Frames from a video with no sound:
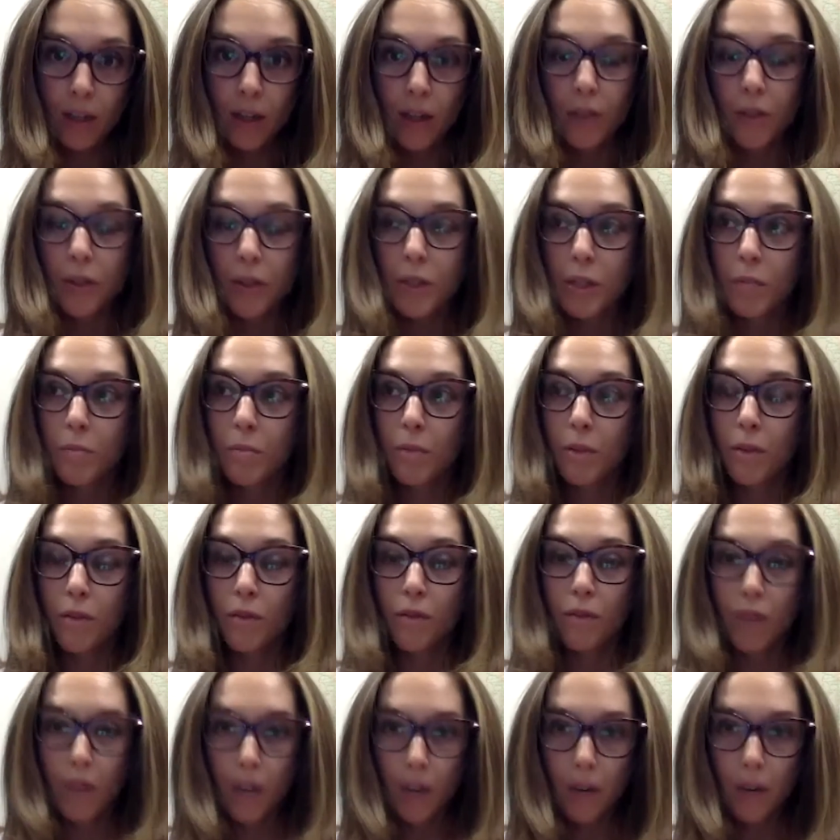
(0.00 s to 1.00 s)
And this has been
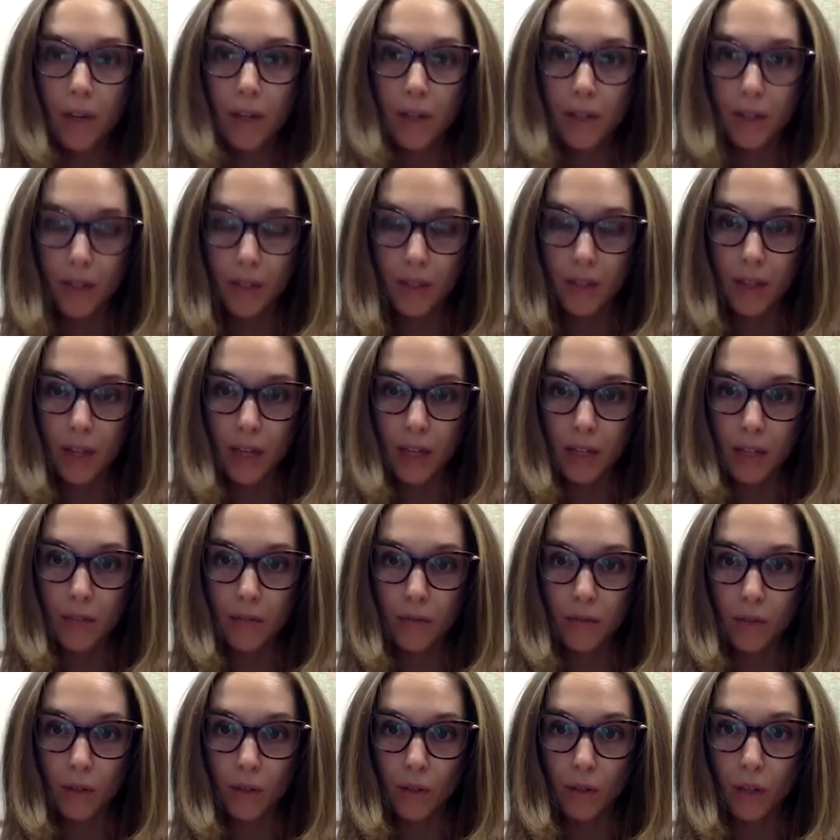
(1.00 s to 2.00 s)
very
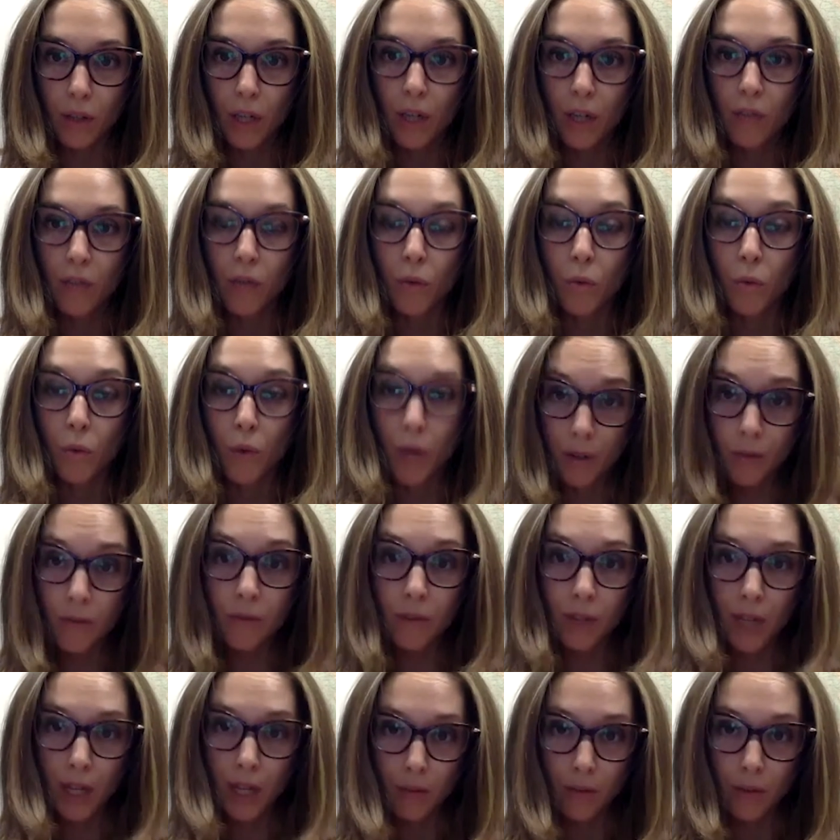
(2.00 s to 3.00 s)
successful for one
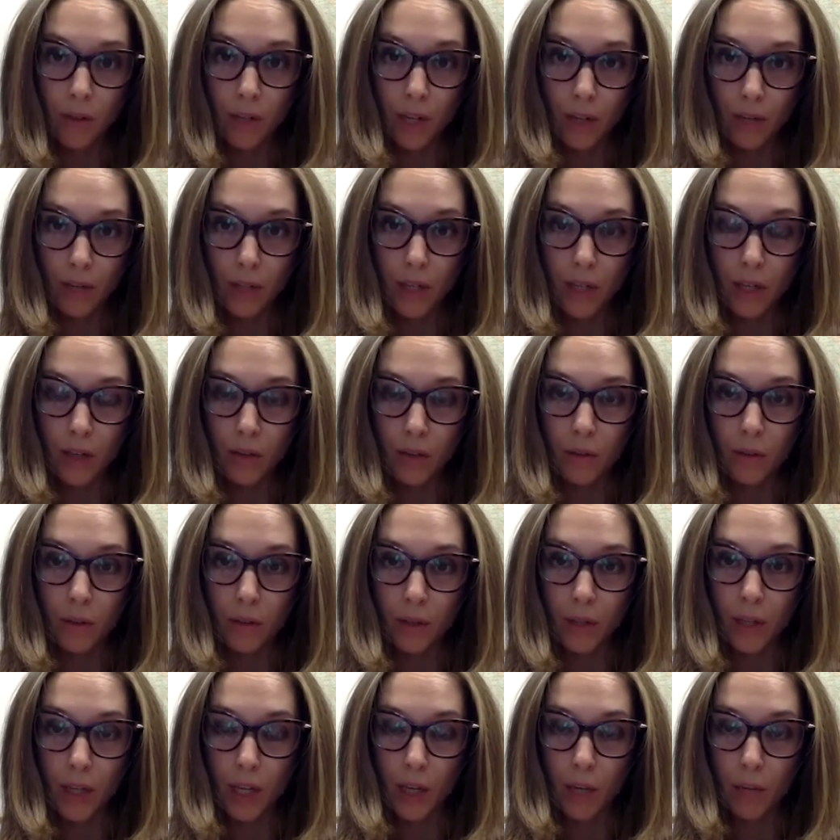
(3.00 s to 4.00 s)
flavor of acute
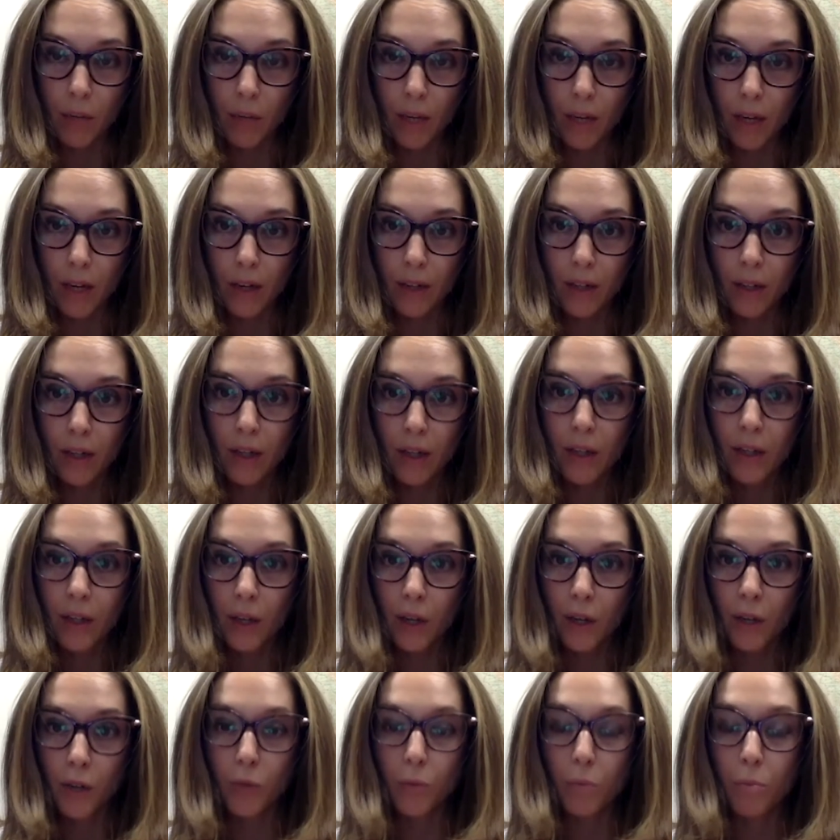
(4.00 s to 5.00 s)
leukemia
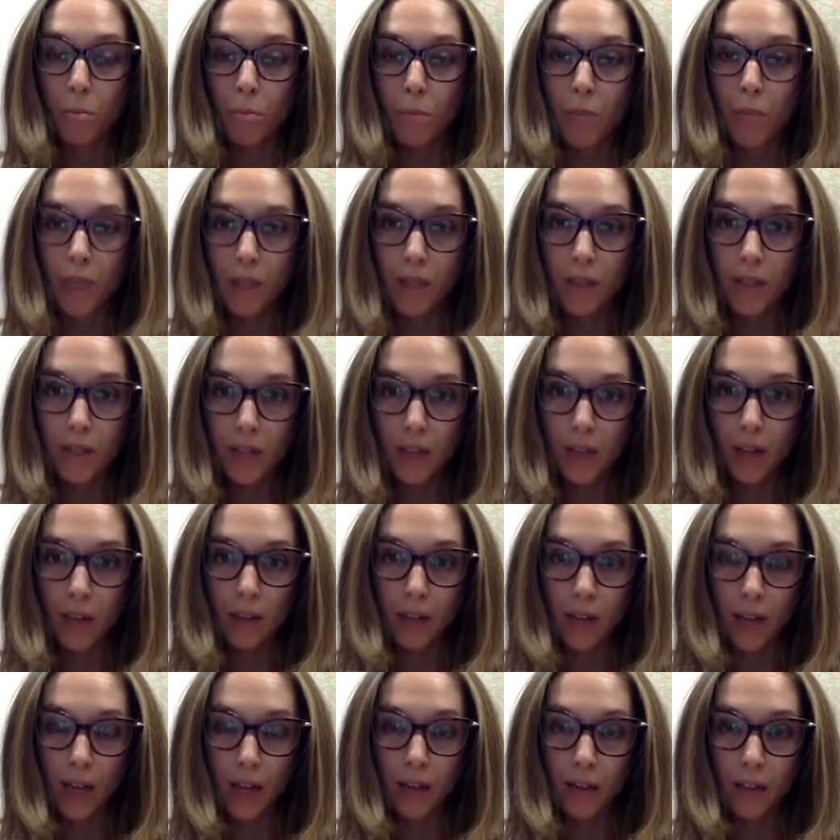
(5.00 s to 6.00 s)
called B-cell
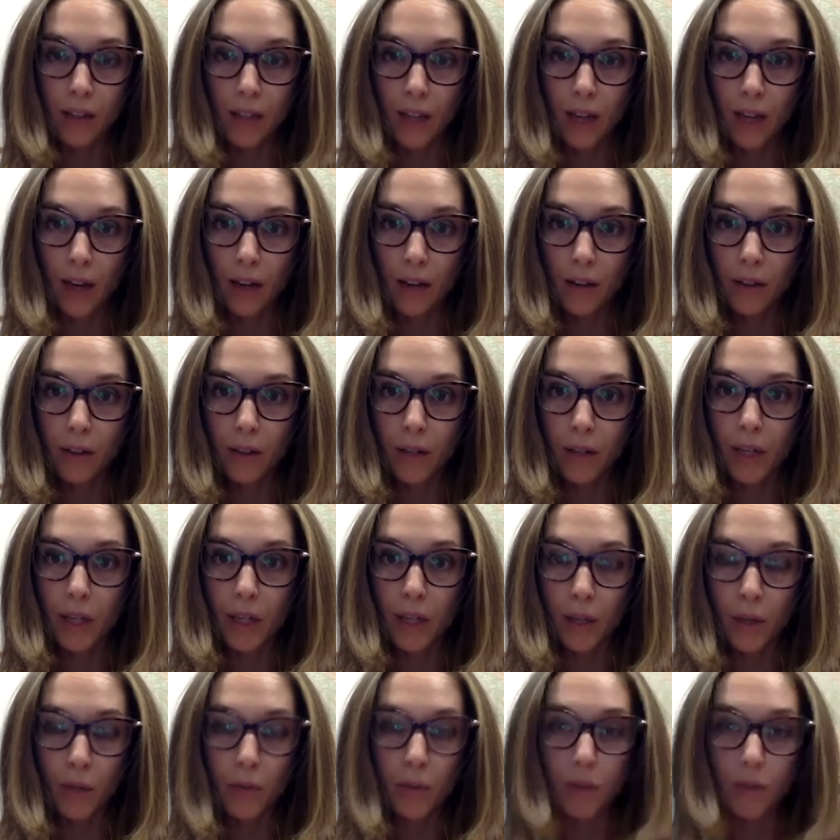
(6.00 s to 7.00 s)
ALL, or
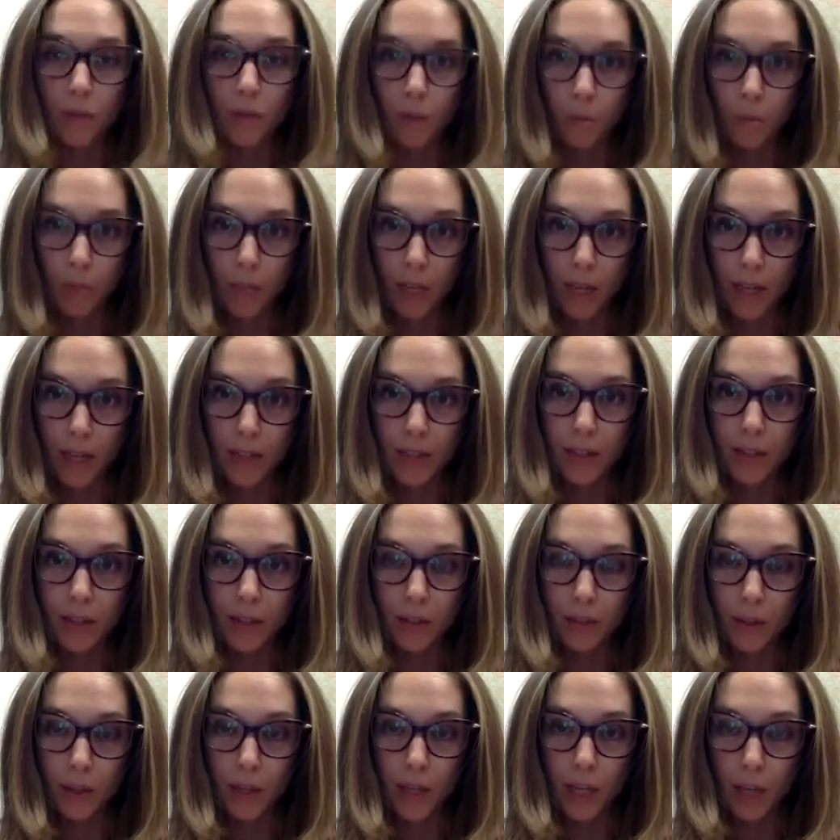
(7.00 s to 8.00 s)
acute lymphoblastic
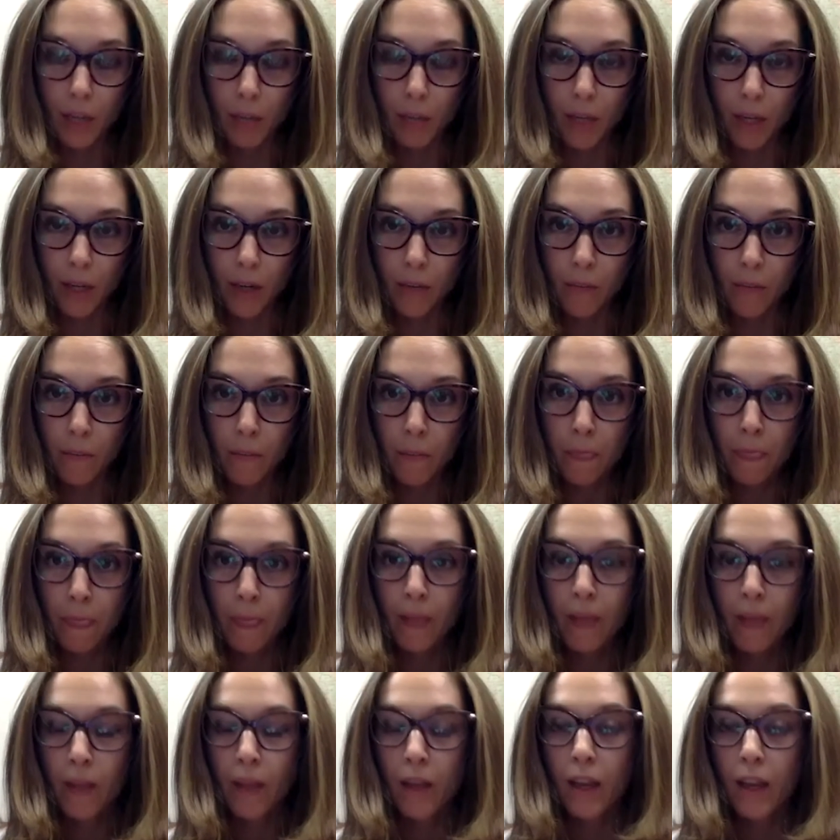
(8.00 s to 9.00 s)
leukemia.
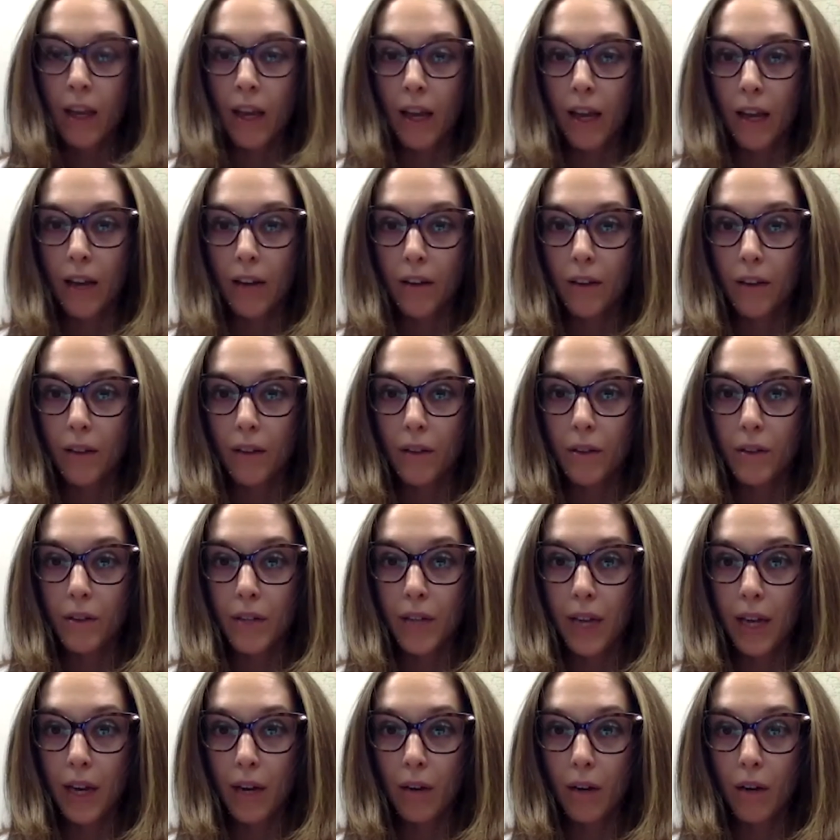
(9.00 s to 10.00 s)
And there's
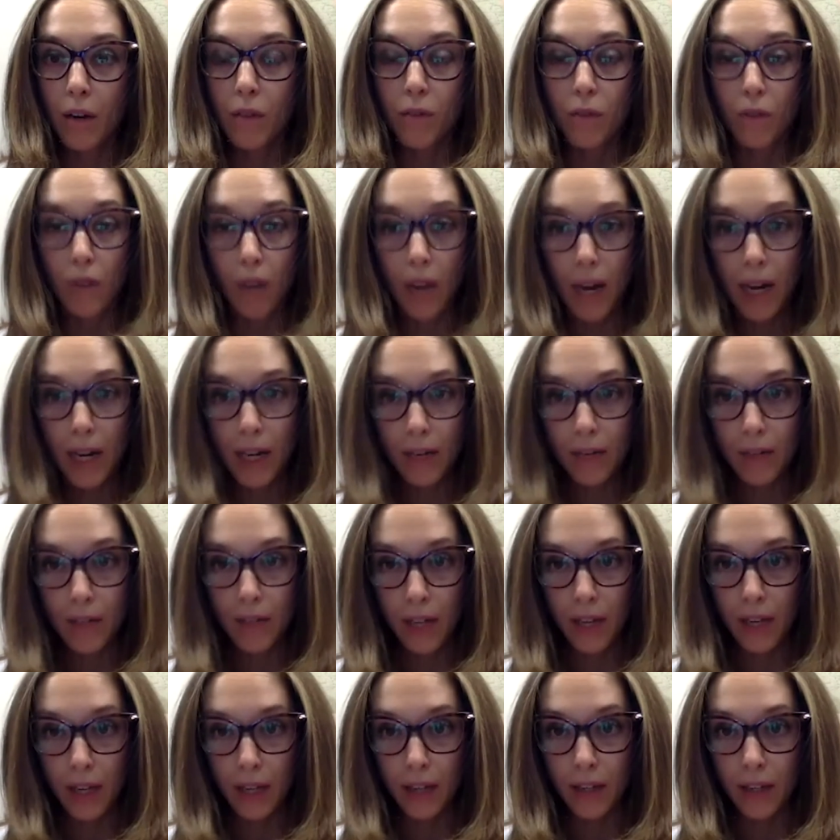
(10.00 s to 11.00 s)
now a variety of
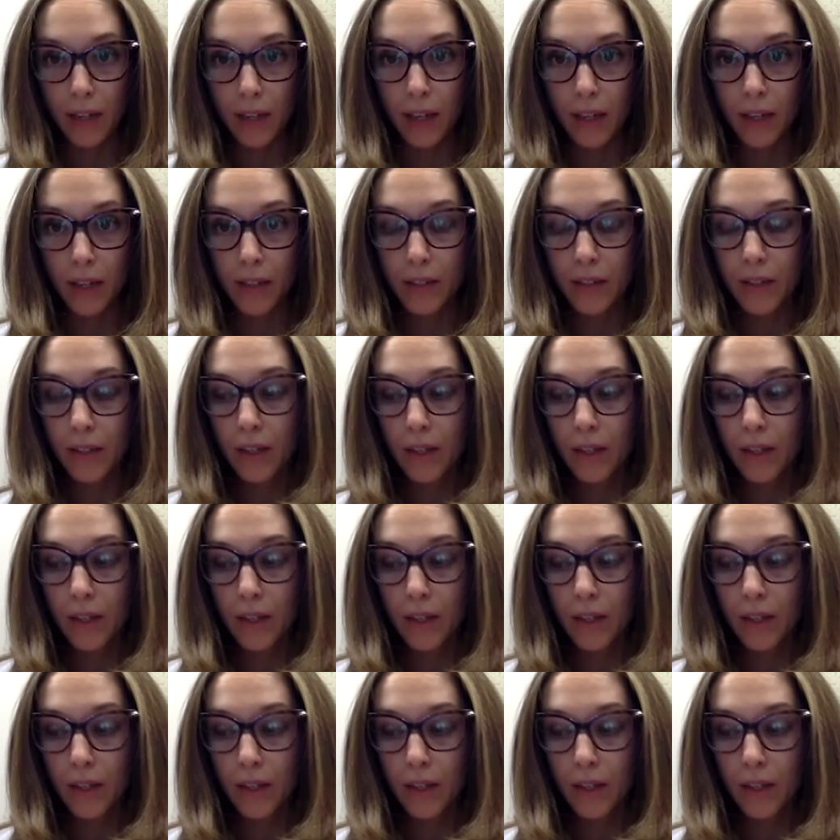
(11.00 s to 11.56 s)
techniques.